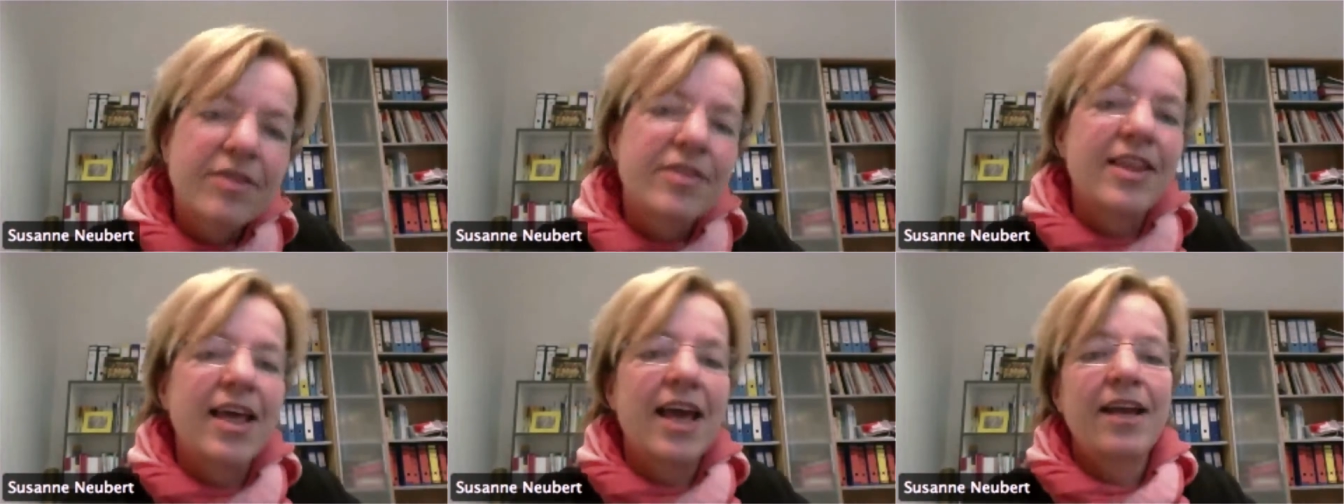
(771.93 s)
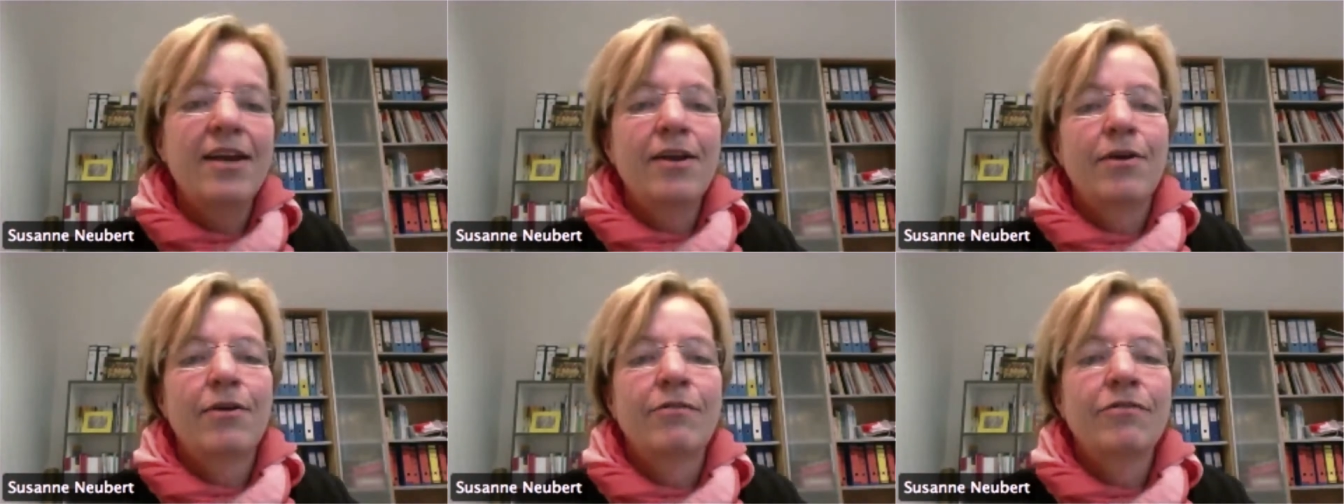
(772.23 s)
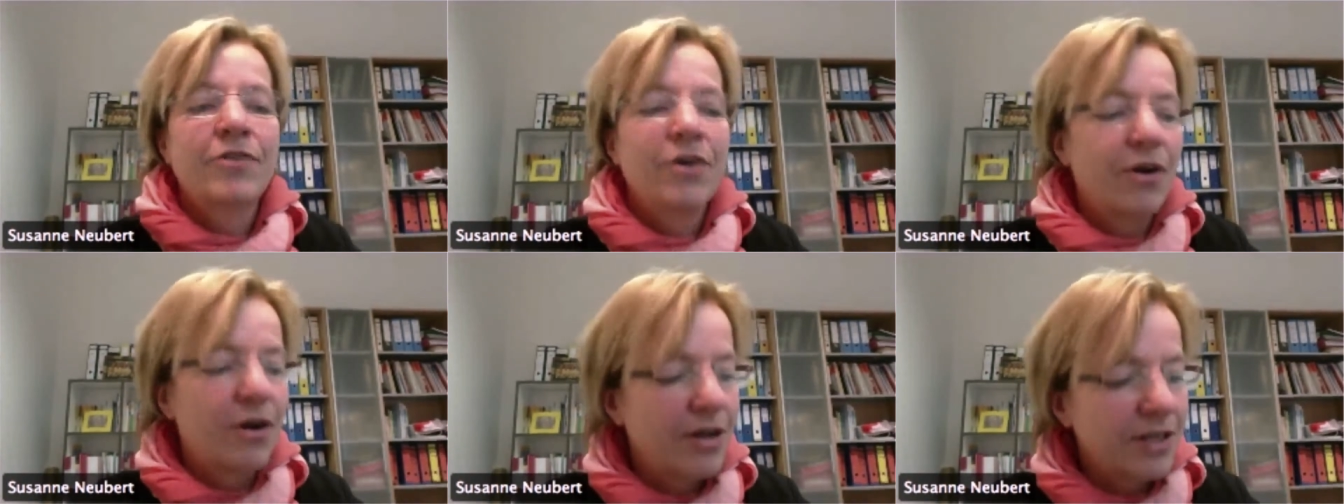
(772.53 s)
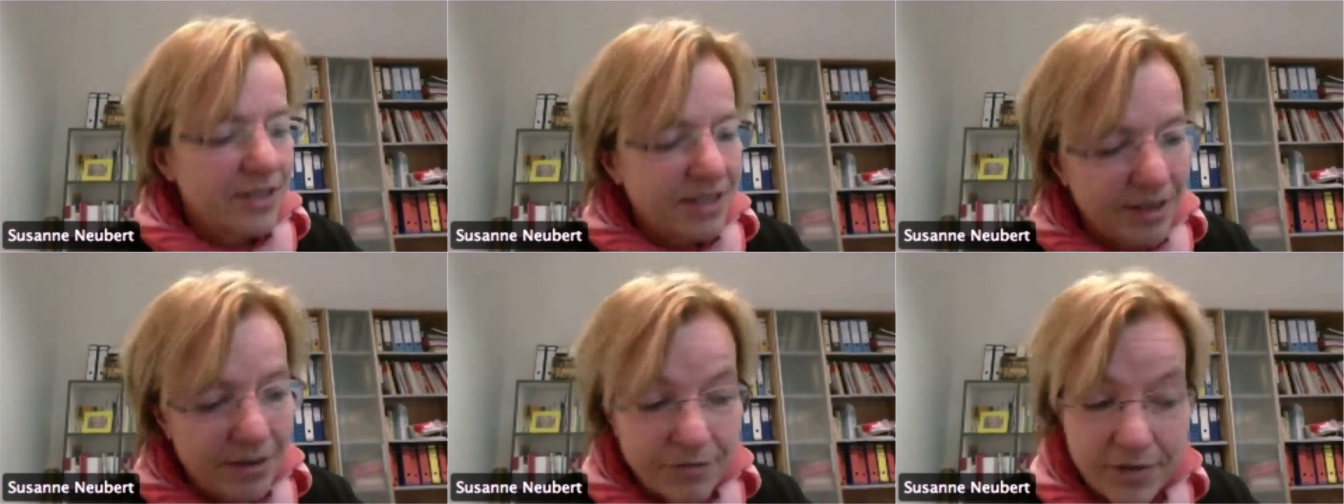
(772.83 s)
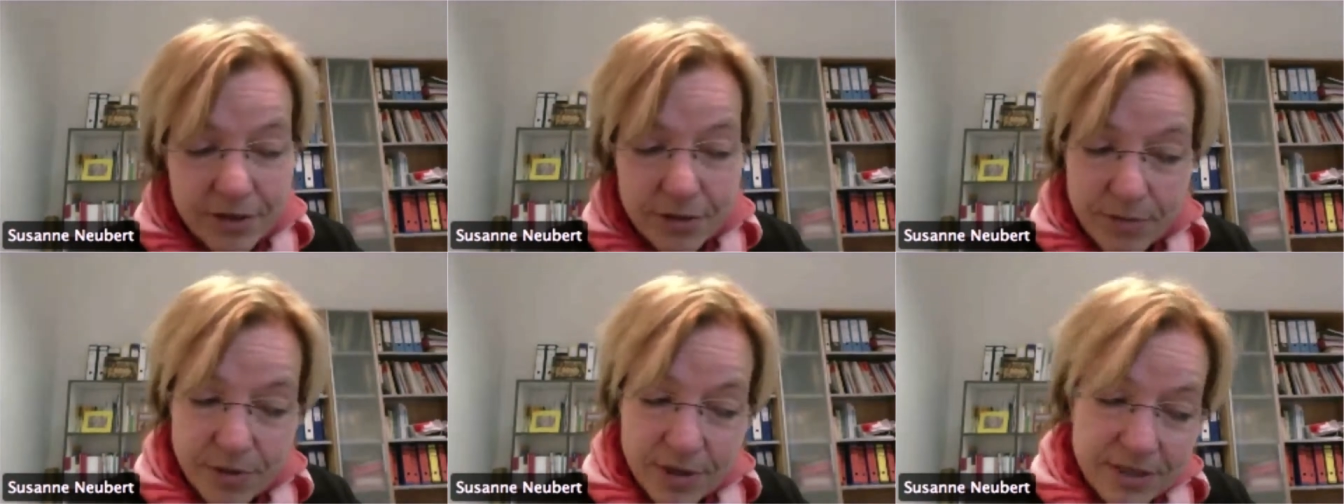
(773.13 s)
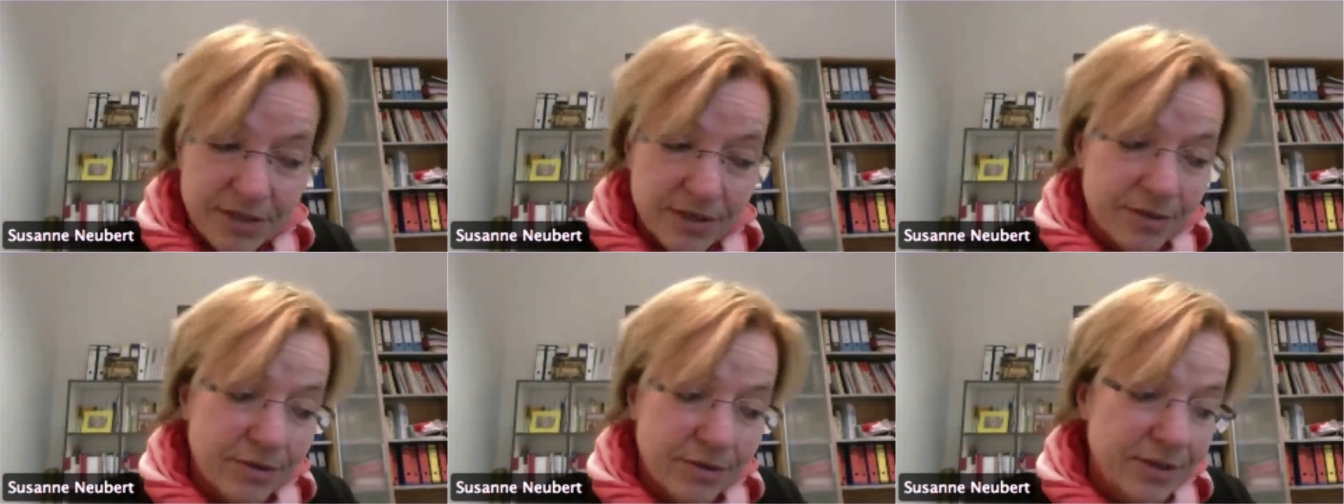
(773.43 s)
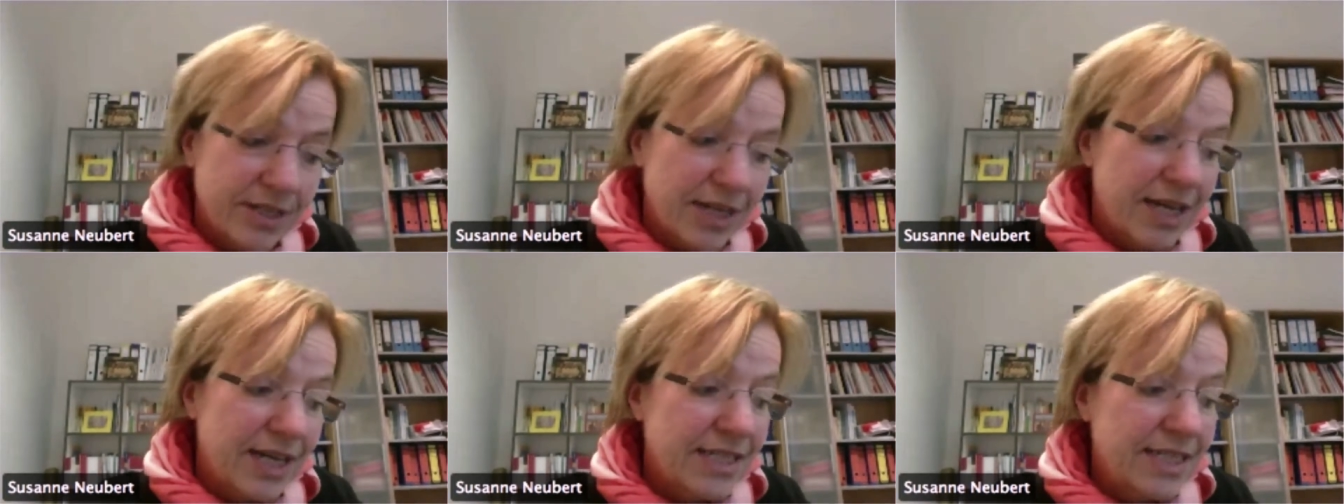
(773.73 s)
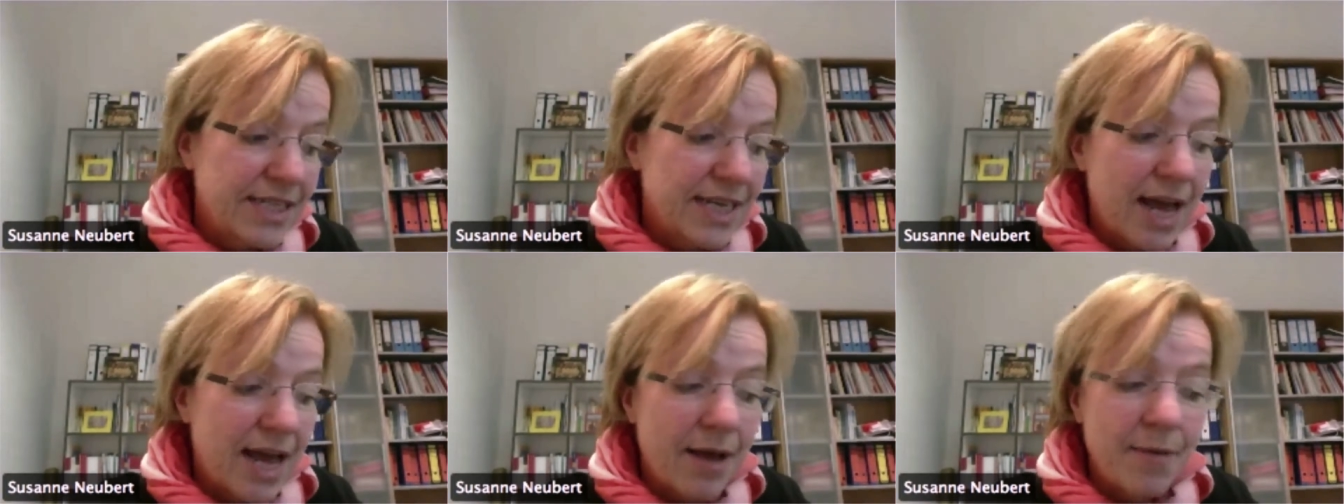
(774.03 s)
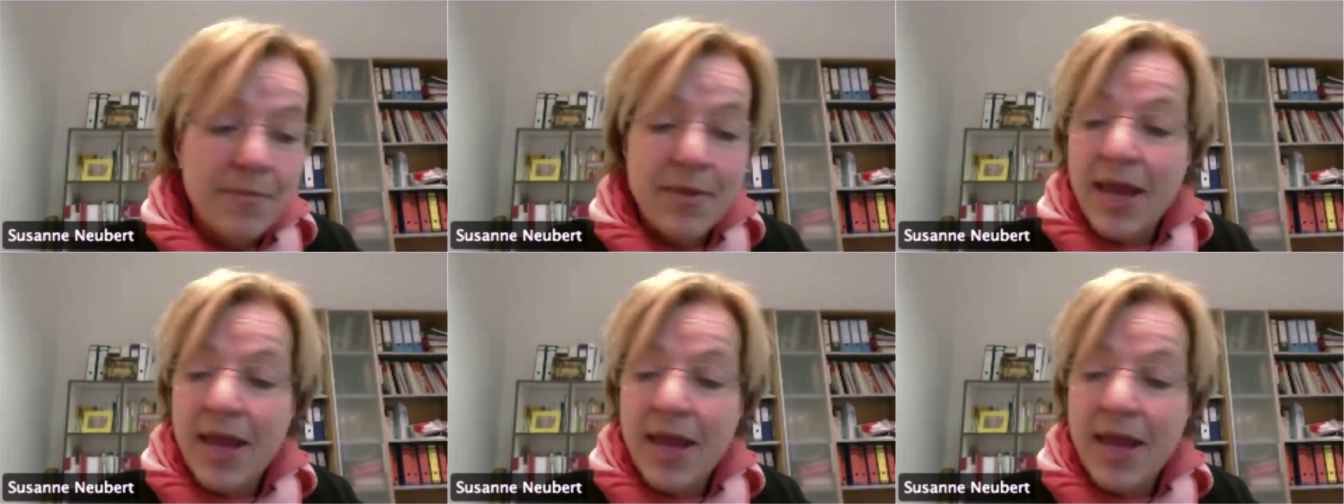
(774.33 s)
Then, of course, if it was a good idea,